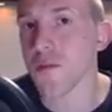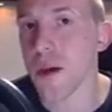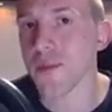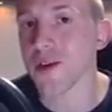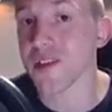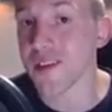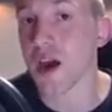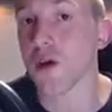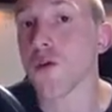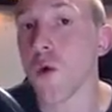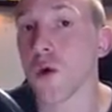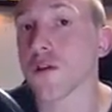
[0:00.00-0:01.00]
Remember,
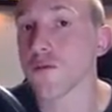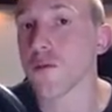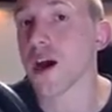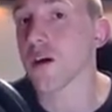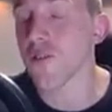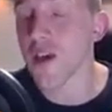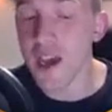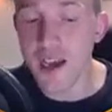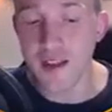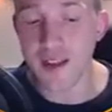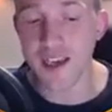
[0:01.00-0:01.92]
Town Hall 12.